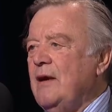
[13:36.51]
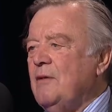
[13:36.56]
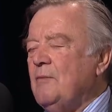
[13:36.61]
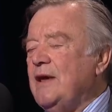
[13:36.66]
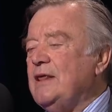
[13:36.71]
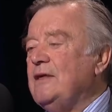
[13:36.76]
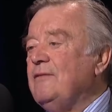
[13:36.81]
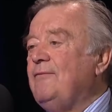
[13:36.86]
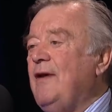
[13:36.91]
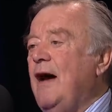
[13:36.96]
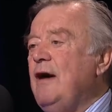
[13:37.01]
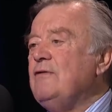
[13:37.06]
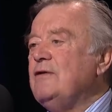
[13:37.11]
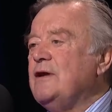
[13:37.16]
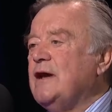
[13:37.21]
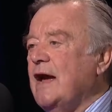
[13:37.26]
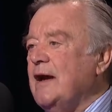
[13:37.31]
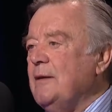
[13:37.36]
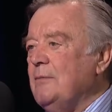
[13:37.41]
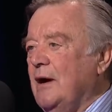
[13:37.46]
When the vote
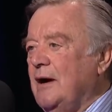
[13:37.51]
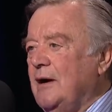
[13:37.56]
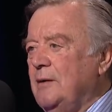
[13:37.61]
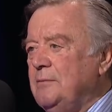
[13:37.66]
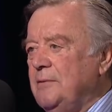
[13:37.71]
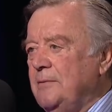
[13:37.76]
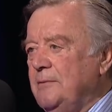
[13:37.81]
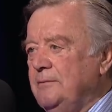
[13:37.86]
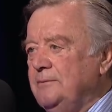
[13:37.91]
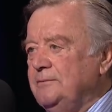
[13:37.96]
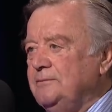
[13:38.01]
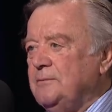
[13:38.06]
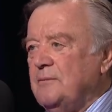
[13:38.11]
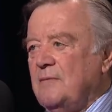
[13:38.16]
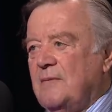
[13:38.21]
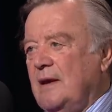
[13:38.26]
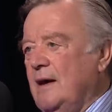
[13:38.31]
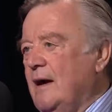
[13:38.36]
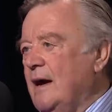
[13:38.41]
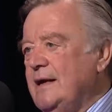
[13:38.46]
came up,
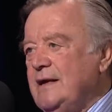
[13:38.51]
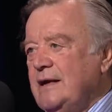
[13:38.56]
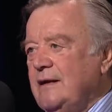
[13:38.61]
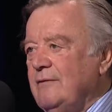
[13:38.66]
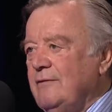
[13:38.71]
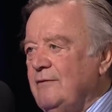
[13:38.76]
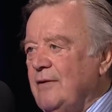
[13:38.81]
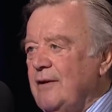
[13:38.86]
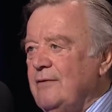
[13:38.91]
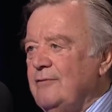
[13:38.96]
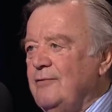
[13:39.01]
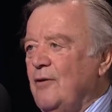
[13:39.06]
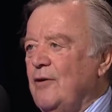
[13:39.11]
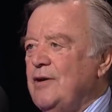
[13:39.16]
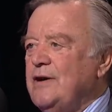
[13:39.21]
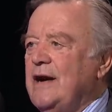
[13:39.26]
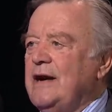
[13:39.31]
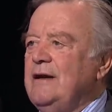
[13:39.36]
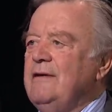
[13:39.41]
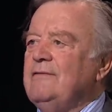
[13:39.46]
I didn't vote for
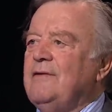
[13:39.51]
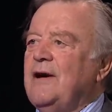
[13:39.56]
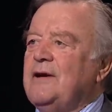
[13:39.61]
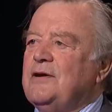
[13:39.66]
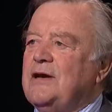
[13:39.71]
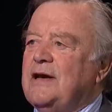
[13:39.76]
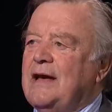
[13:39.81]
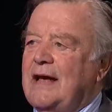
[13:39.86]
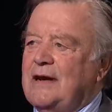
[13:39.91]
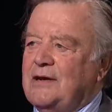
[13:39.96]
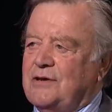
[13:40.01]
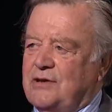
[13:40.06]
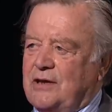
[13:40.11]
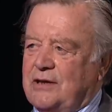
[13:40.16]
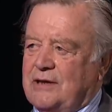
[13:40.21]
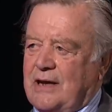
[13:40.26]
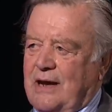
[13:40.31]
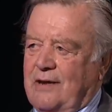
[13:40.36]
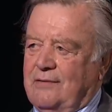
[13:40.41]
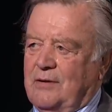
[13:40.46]
it. I didn't vote against
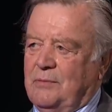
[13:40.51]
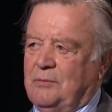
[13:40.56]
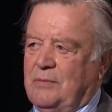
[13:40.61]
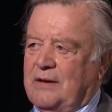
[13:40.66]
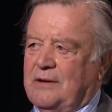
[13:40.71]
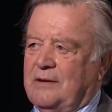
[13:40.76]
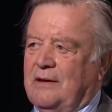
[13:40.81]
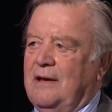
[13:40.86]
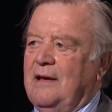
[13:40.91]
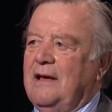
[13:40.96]
it, I have to admit.